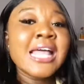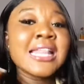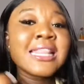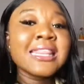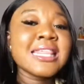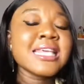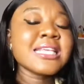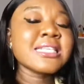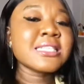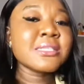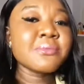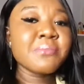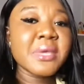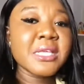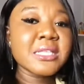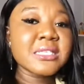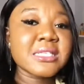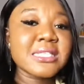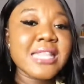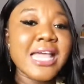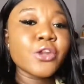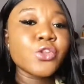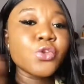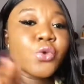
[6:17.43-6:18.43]
This means
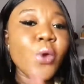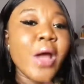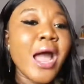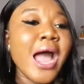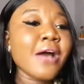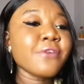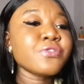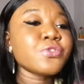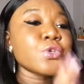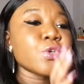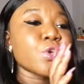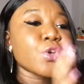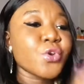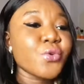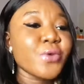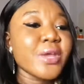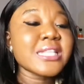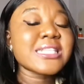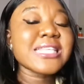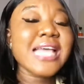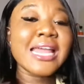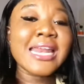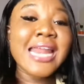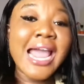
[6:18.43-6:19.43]
that you have to
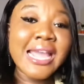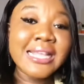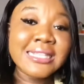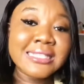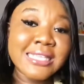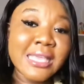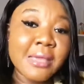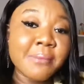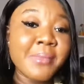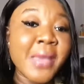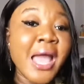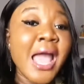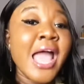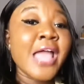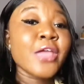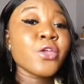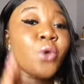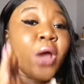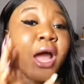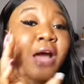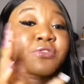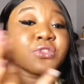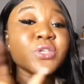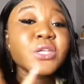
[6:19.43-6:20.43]
create an item, you
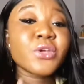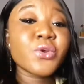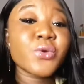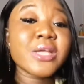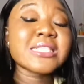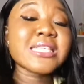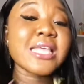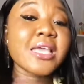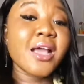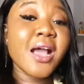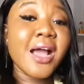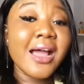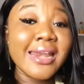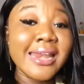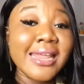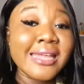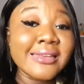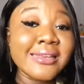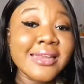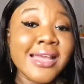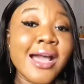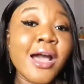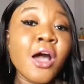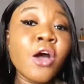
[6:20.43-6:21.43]
have to create a
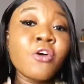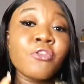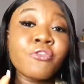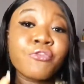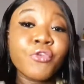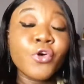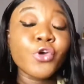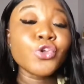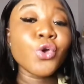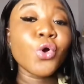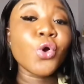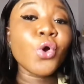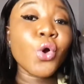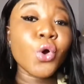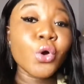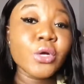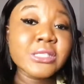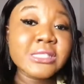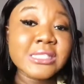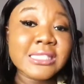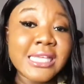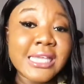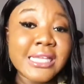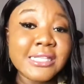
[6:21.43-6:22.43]
calendar for your
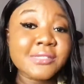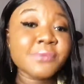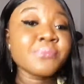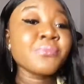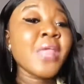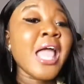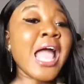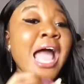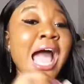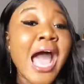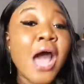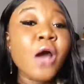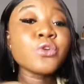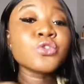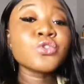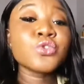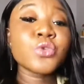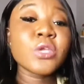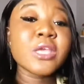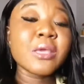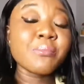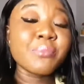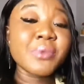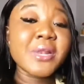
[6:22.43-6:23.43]
content, how
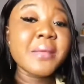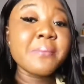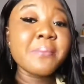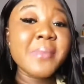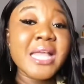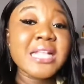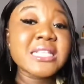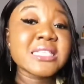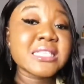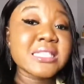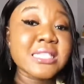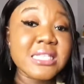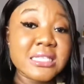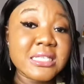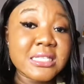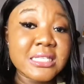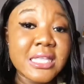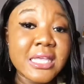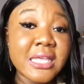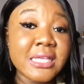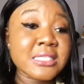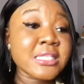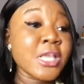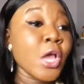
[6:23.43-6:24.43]
to implement these
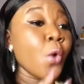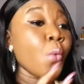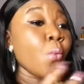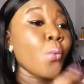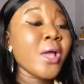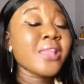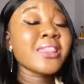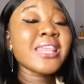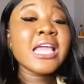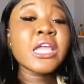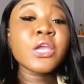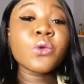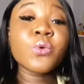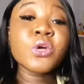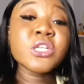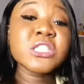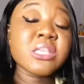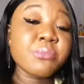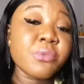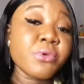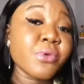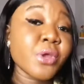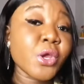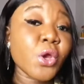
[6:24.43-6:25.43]
things, whether you want to
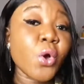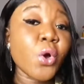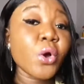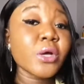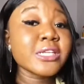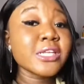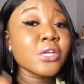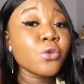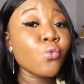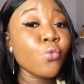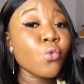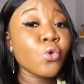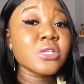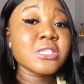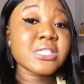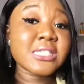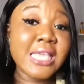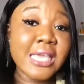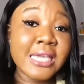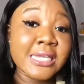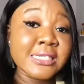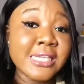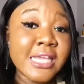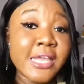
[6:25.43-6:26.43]
be recording once
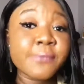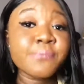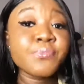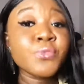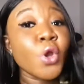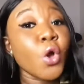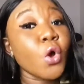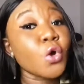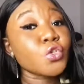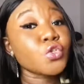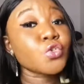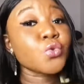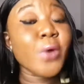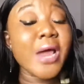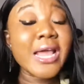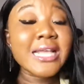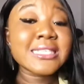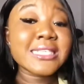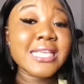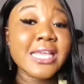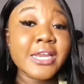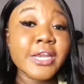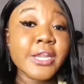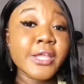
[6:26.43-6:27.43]
a day, or twice
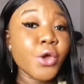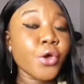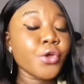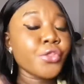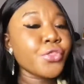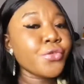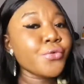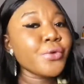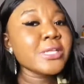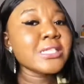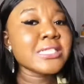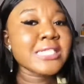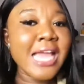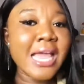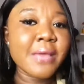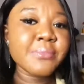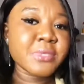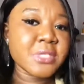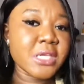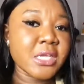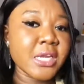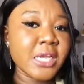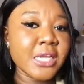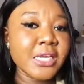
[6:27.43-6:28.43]
a day, or 3 times
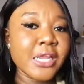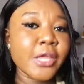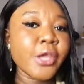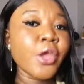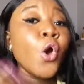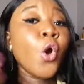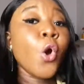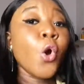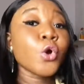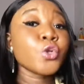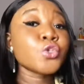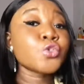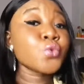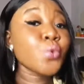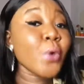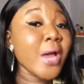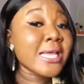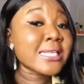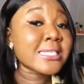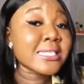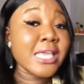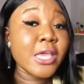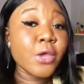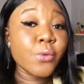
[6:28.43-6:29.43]
in a day, or
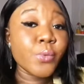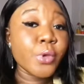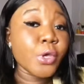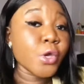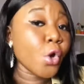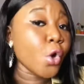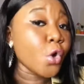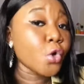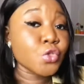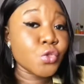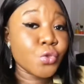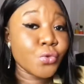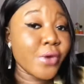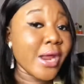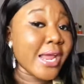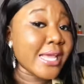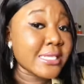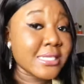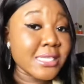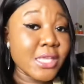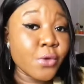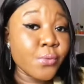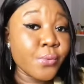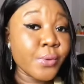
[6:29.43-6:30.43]
twice a week, or thrice
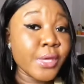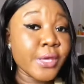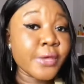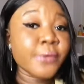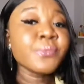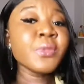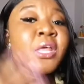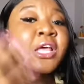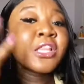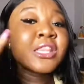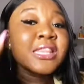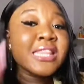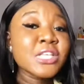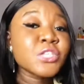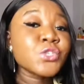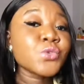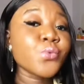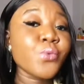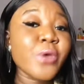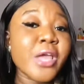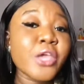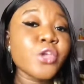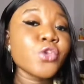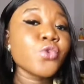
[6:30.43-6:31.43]
a week. This
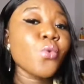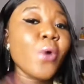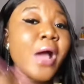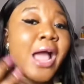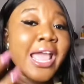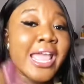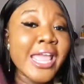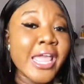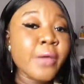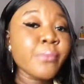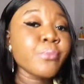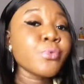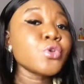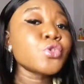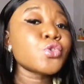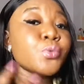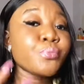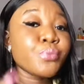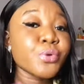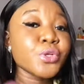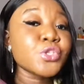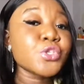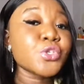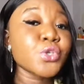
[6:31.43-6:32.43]
way you are able to
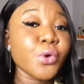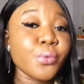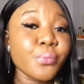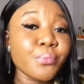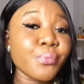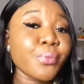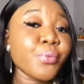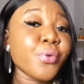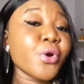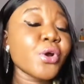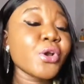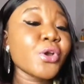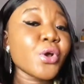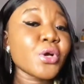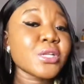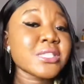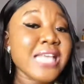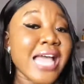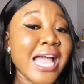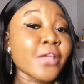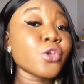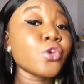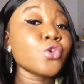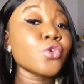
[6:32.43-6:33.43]
put your product
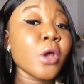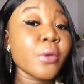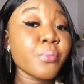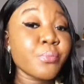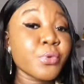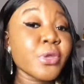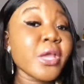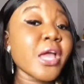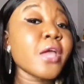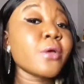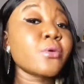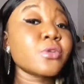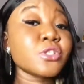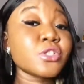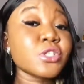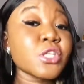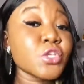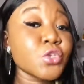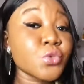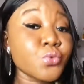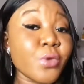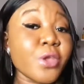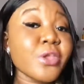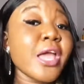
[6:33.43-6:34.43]
and
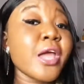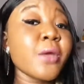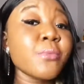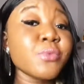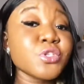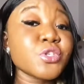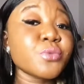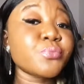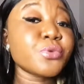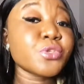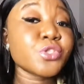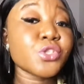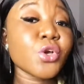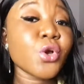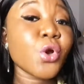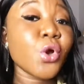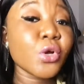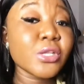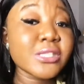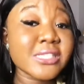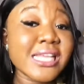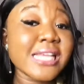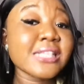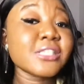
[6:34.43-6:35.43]
this way you're able to put your
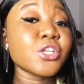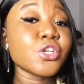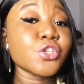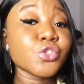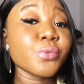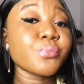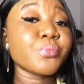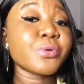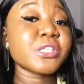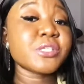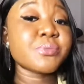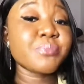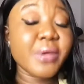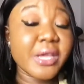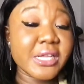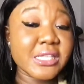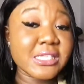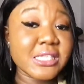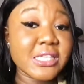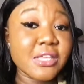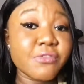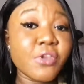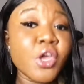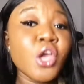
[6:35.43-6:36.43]
content into
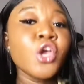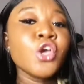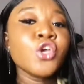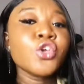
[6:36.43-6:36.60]
perspective.